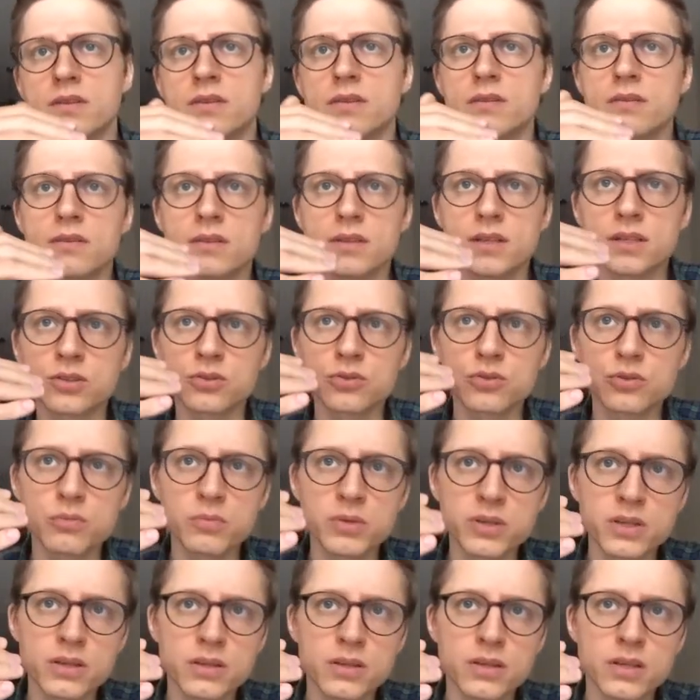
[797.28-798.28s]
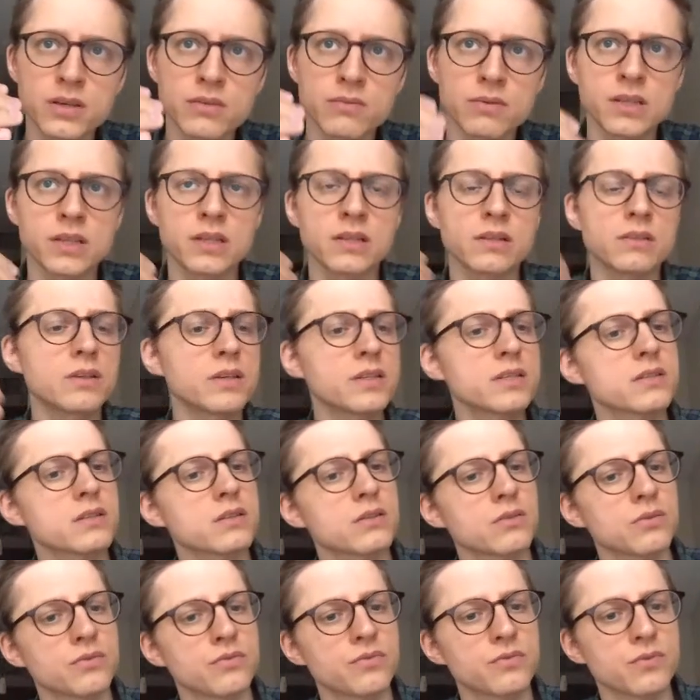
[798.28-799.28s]
it could be even a list
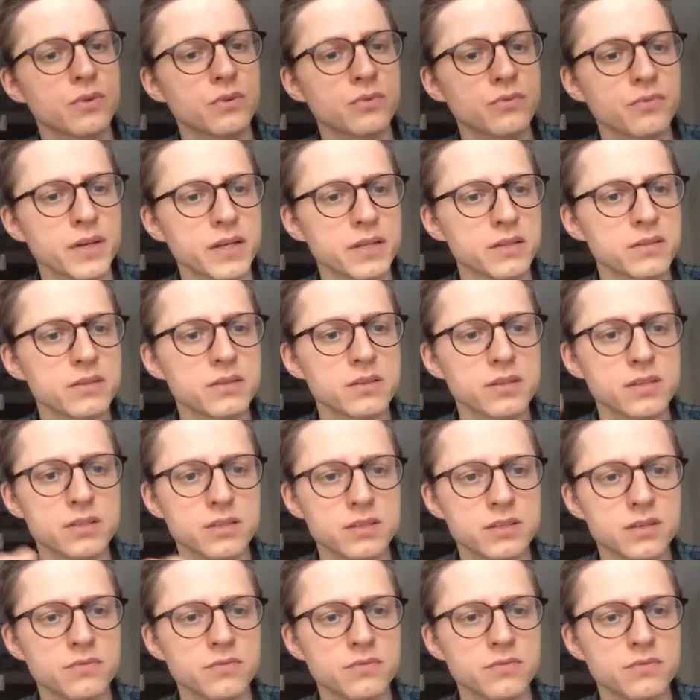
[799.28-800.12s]
of entities.